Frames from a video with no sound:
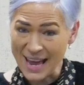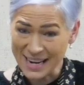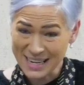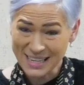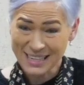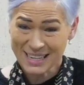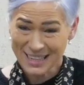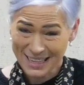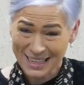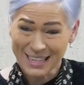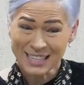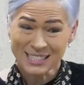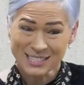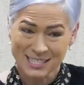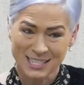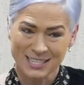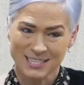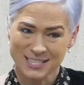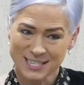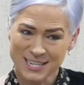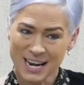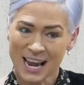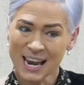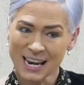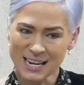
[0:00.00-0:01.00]
And it is
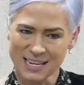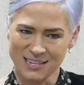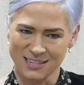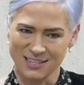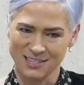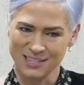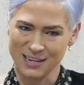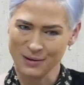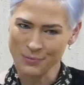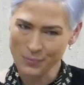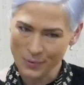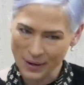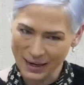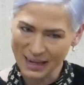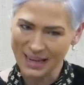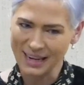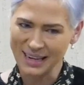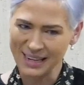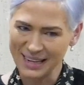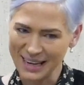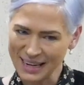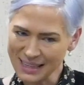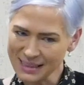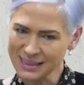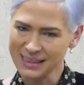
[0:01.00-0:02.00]
a challenge, and we're
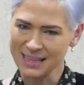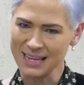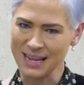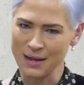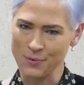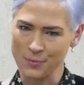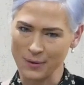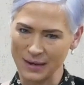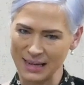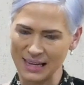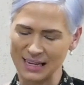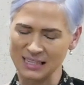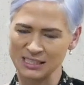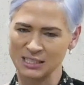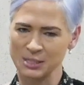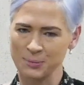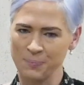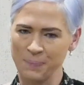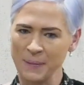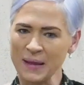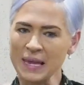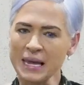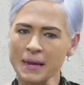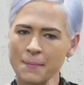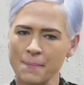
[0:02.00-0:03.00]
going to get there, and we're going to
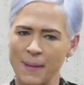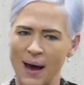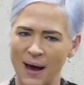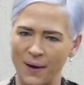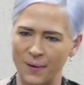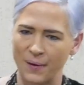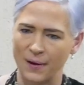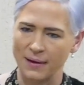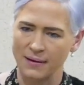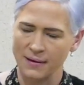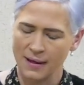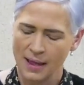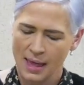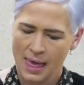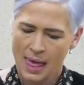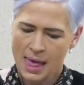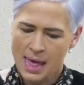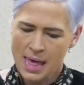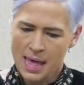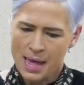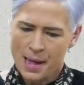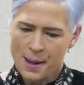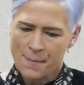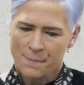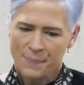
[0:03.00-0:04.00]
speak about it.
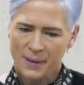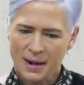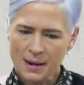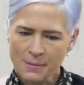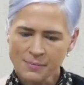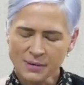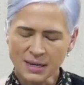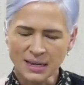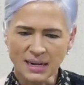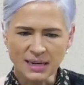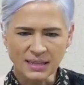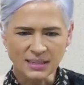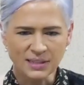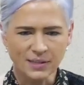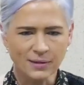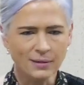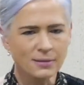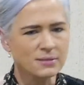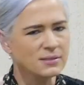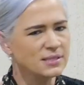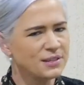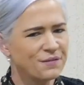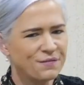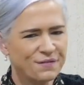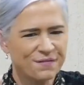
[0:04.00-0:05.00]
But I'm going to
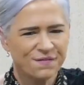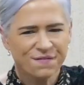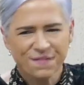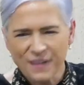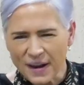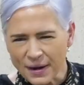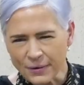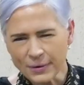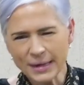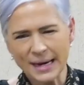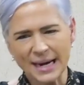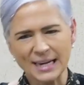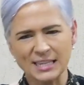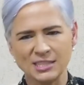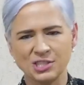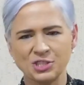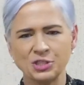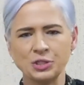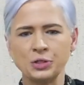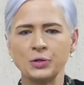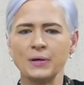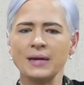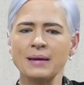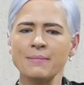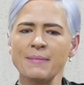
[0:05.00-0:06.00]
use a very
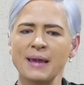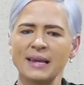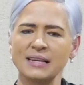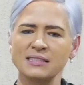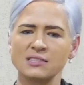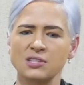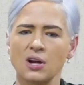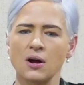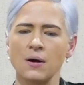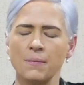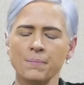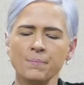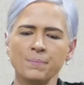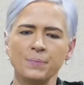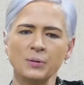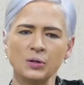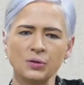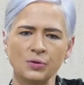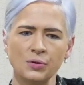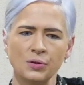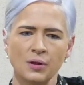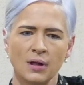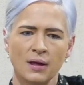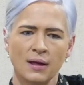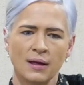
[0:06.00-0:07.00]
extreme
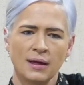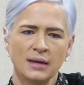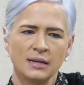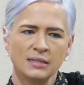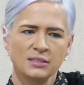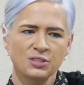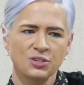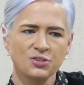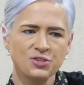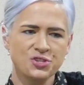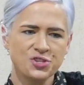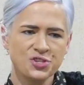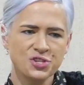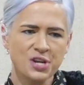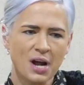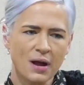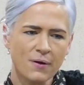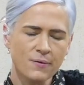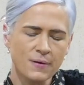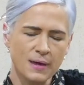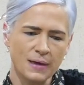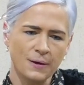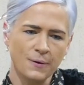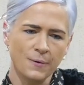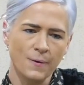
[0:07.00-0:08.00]
example to
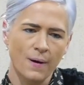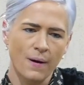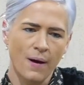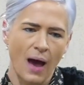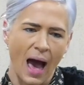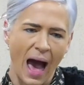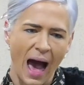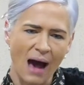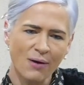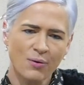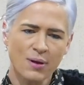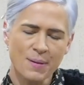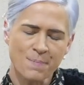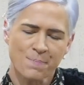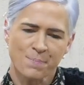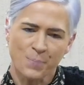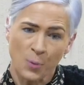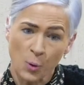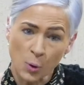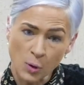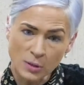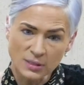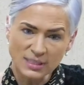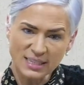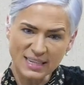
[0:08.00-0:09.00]
show you how
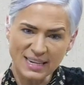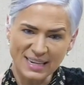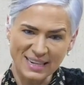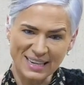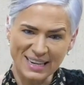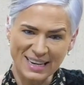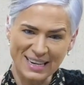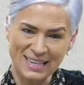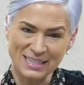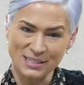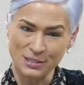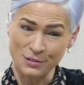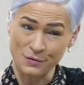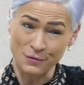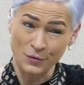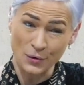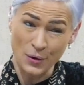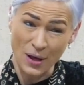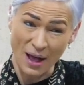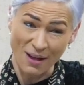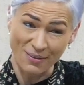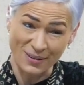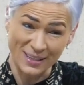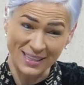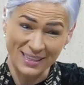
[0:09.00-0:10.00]
important it is
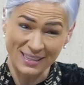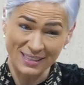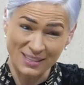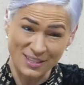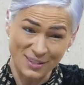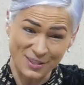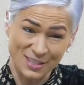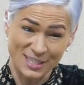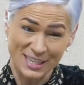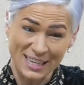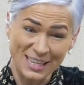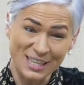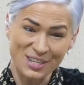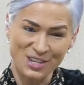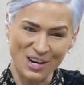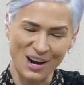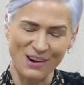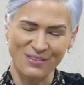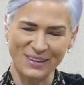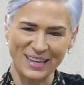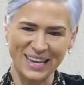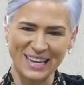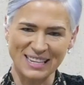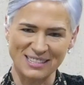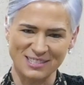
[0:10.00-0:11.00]
to teach
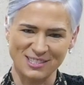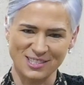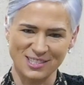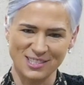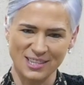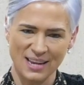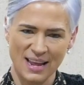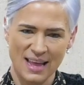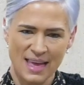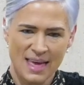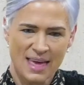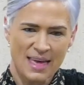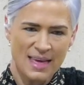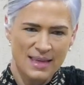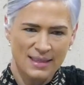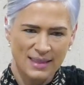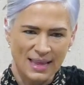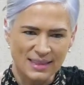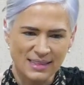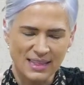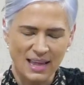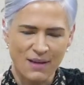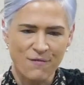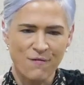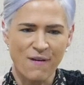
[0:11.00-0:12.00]
our kids
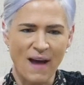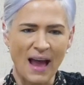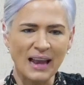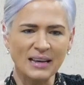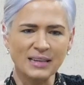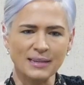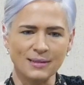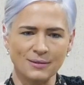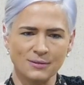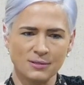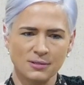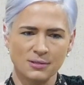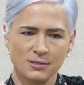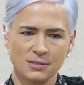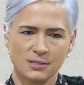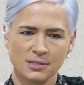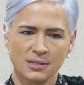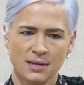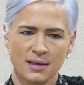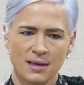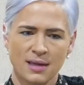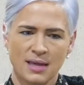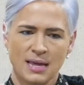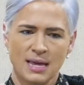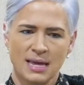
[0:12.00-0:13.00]
that their
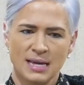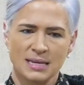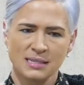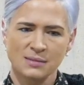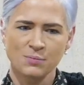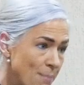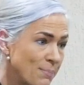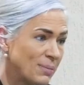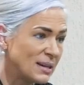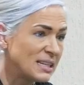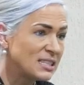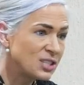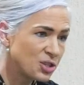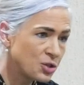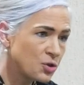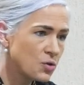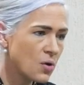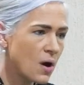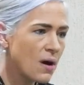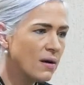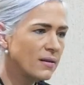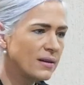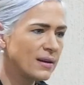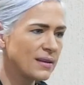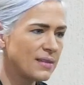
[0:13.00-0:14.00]
values can be
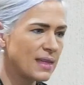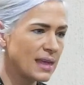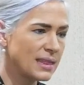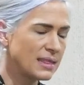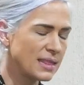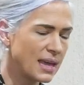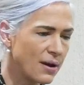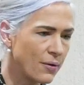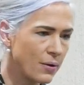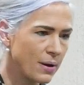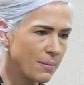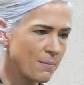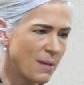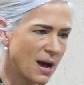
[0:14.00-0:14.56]
stronger than their